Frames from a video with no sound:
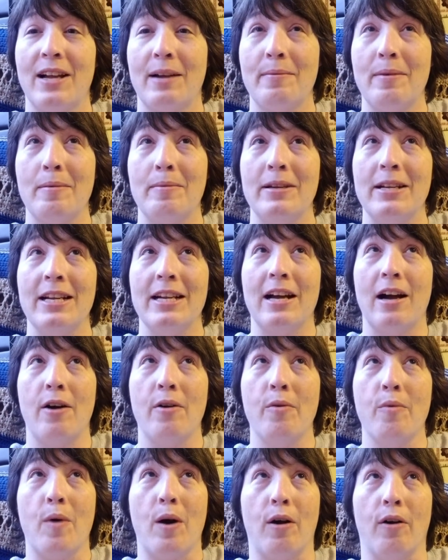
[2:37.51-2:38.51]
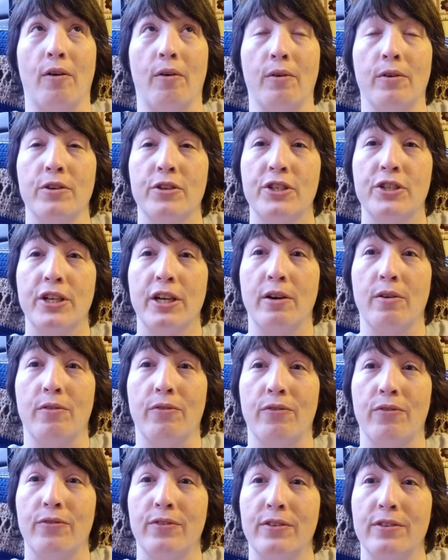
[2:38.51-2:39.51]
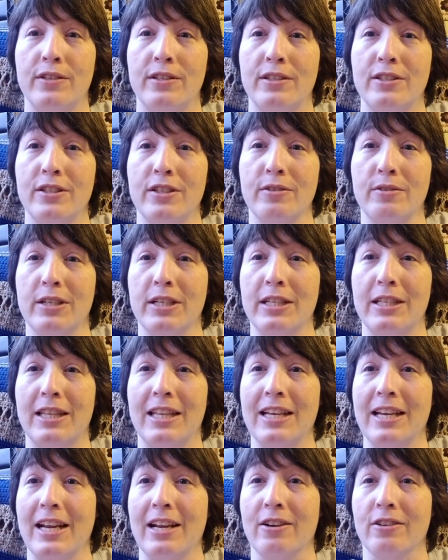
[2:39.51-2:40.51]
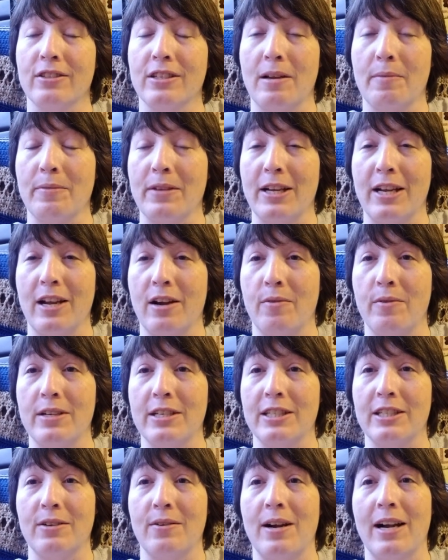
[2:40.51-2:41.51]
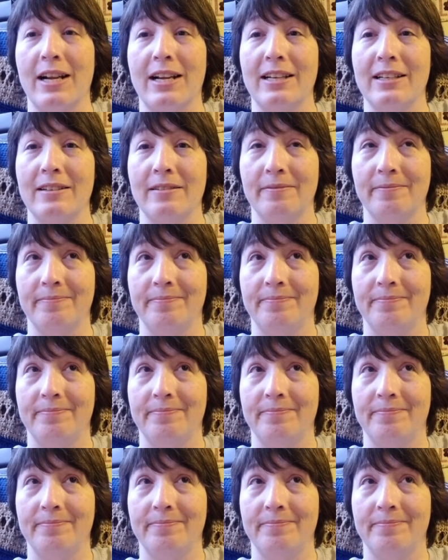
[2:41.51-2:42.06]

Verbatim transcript: I'm hoping to get a whole wall shelf unit thing or something going so I can